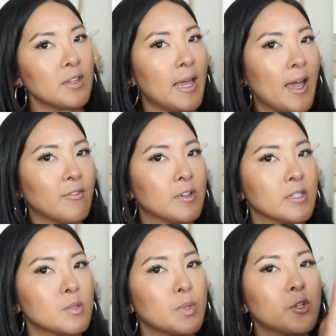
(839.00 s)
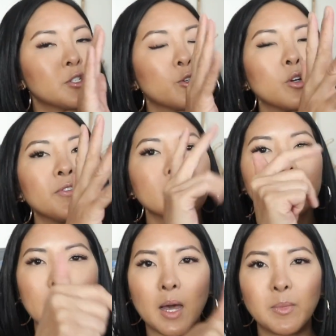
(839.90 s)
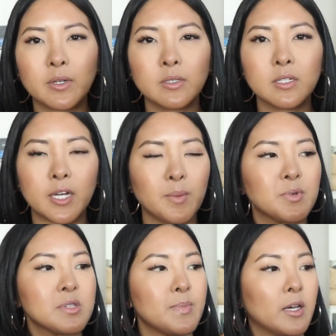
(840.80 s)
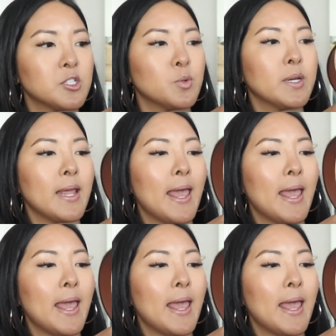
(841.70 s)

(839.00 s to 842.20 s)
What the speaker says: the canvas, but there's sort of this chemically type of smell to it,